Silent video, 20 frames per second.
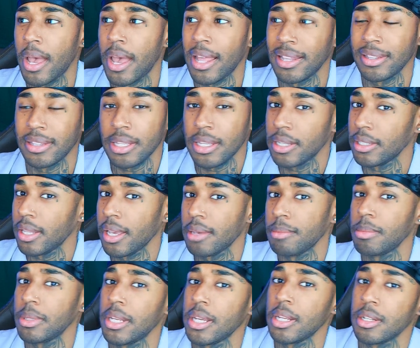I didn't like
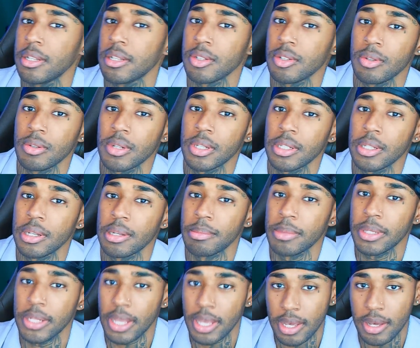bananas growing up,
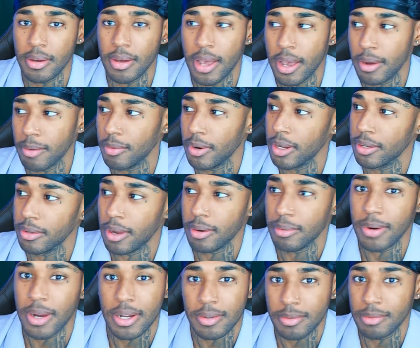but now I, I
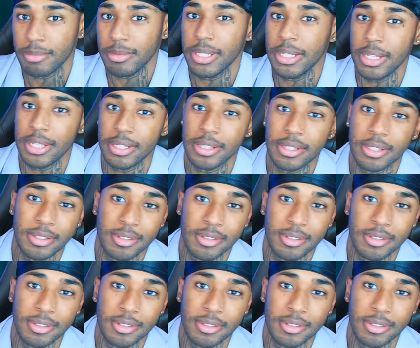rock with bananas.